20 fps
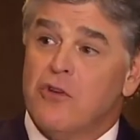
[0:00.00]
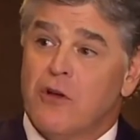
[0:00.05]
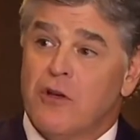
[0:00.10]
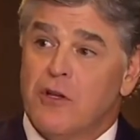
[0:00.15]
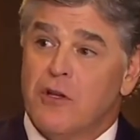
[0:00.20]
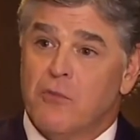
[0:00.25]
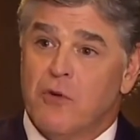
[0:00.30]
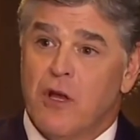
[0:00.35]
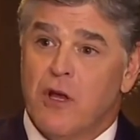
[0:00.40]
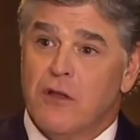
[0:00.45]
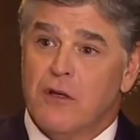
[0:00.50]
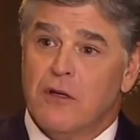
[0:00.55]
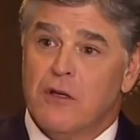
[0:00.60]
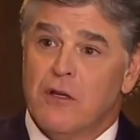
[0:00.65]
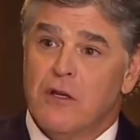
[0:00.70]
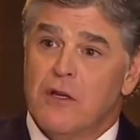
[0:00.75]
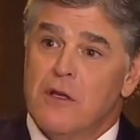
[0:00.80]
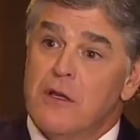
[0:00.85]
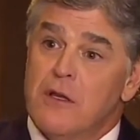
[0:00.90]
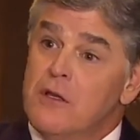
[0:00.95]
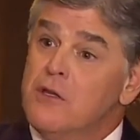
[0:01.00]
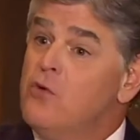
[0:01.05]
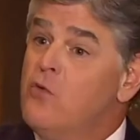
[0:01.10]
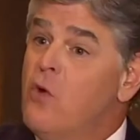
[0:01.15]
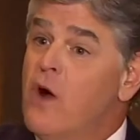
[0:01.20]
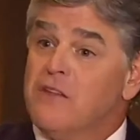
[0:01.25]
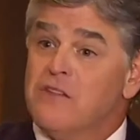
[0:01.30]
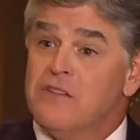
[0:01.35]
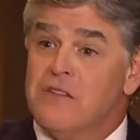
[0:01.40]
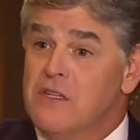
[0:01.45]
you are to your brother, you
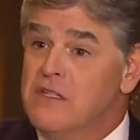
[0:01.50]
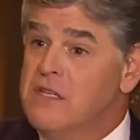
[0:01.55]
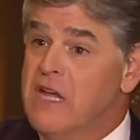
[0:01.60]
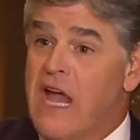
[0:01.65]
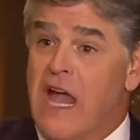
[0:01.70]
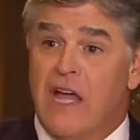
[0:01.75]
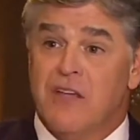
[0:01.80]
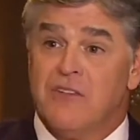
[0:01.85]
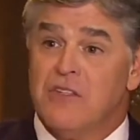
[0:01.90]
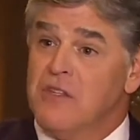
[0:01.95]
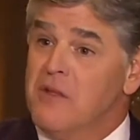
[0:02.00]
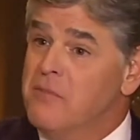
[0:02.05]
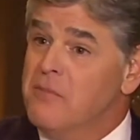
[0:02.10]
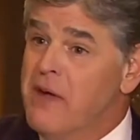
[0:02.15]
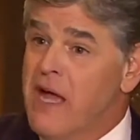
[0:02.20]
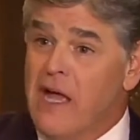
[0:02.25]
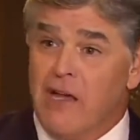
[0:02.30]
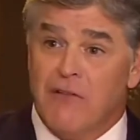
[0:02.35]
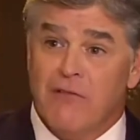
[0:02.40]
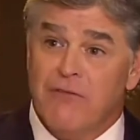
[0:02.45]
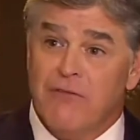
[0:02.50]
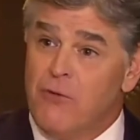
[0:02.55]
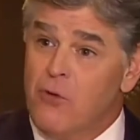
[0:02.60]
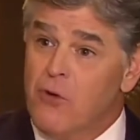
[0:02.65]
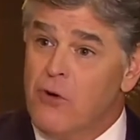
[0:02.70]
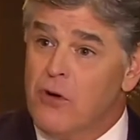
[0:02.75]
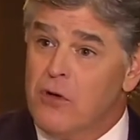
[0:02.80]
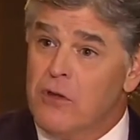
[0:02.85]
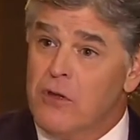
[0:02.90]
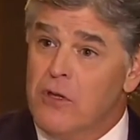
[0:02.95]
watch the attacks and the back and
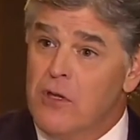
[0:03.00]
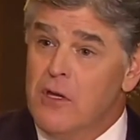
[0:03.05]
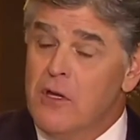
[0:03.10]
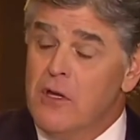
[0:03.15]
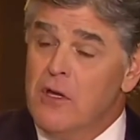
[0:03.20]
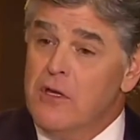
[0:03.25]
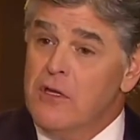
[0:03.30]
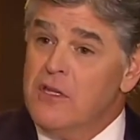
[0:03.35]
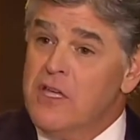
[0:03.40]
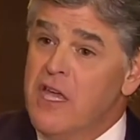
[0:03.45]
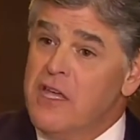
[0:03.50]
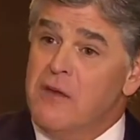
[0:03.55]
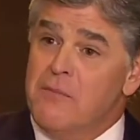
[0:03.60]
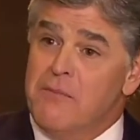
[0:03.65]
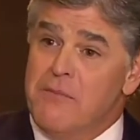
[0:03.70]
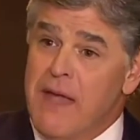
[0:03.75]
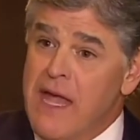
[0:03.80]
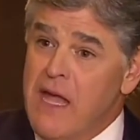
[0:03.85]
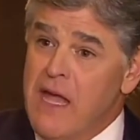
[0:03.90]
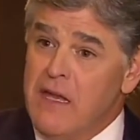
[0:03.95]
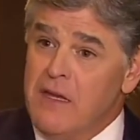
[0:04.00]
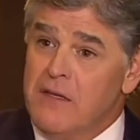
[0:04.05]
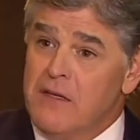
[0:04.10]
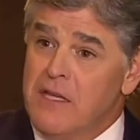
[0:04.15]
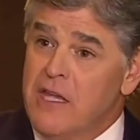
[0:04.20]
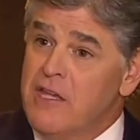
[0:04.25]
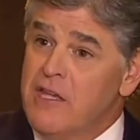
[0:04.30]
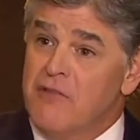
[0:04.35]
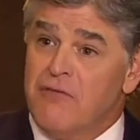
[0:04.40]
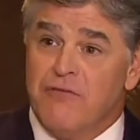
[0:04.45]
forth, to get you mad, to
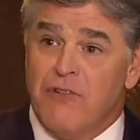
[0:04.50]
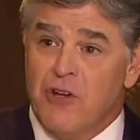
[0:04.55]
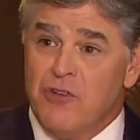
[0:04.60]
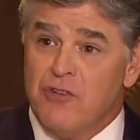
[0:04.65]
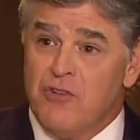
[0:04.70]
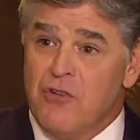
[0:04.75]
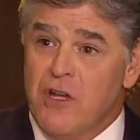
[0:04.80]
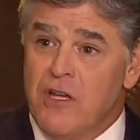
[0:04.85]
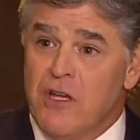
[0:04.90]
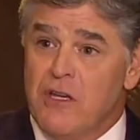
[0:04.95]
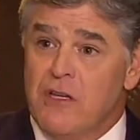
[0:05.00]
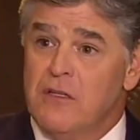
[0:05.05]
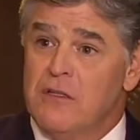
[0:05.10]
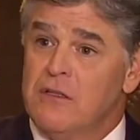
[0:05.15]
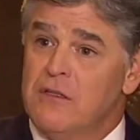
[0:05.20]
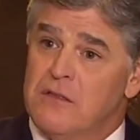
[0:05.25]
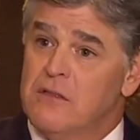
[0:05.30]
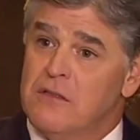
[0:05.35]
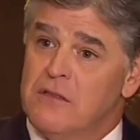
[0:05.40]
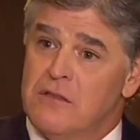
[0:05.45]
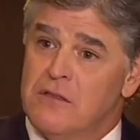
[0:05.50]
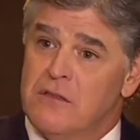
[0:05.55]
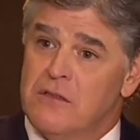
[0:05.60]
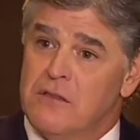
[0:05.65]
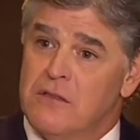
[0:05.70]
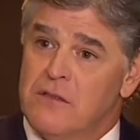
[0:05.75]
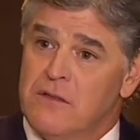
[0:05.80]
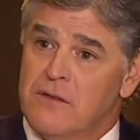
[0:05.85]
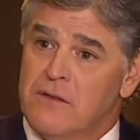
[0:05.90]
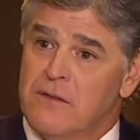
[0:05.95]
get you frustrated? No, it
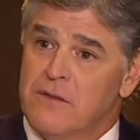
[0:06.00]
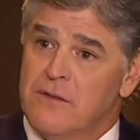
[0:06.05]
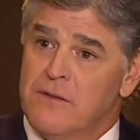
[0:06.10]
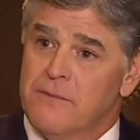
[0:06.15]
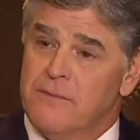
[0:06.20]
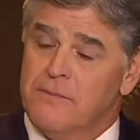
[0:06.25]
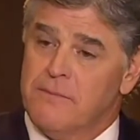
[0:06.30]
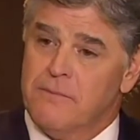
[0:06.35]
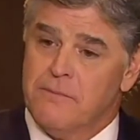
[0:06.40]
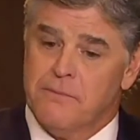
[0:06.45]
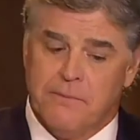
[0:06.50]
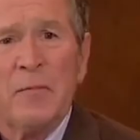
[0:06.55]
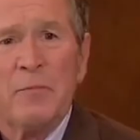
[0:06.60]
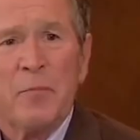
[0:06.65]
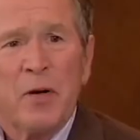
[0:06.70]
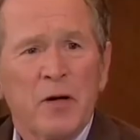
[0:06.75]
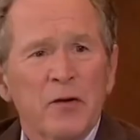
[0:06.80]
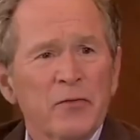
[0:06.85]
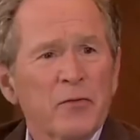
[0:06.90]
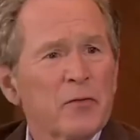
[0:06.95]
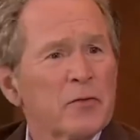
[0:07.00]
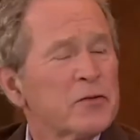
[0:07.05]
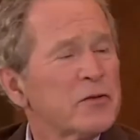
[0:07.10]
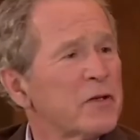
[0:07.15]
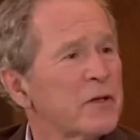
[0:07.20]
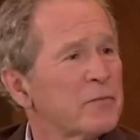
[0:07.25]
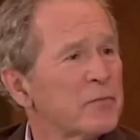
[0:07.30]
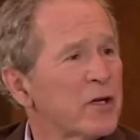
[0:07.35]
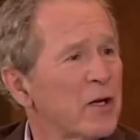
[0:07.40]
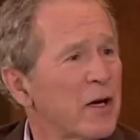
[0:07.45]
didn't get me mad. I get puzzled
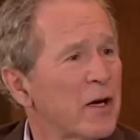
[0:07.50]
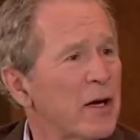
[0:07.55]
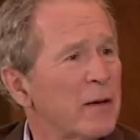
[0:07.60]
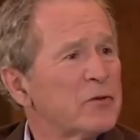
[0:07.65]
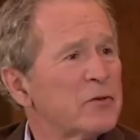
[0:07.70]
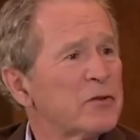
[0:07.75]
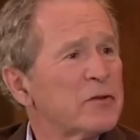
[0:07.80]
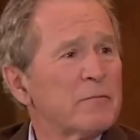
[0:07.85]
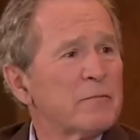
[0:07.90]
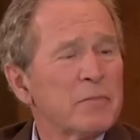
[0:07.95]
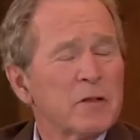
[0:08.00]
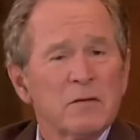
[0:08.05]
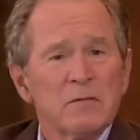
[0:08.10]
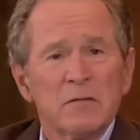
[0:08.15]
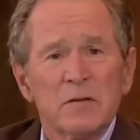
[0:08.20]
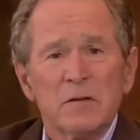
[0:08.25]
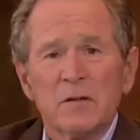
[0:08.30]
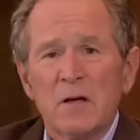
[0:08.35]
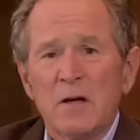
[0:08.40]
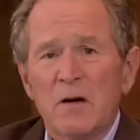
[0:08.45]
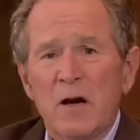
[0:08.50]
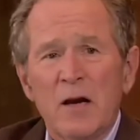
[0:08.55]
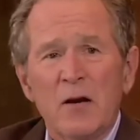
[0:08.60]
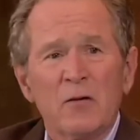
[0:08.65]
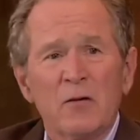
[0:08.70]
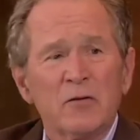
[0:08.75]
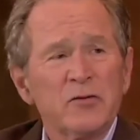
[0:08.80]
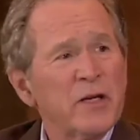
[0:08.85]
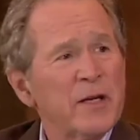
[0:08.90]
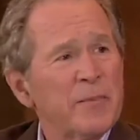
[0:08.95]
sometimes. But no, I
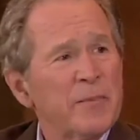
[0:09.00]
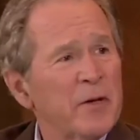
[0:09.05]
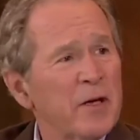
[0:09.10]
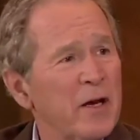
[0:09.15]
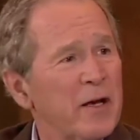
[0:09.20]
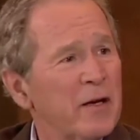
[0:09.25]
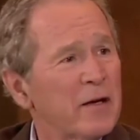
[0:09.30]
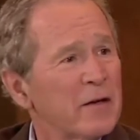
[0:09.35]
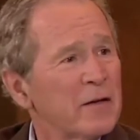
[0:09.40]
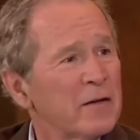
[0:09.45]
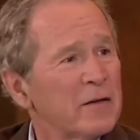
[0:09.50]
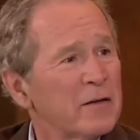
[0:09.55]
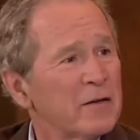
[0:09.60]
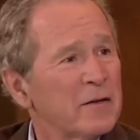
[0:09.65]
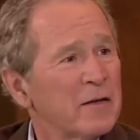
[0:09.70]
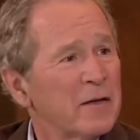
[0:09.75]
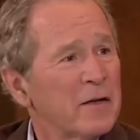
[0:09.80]
know Jeb can handle it.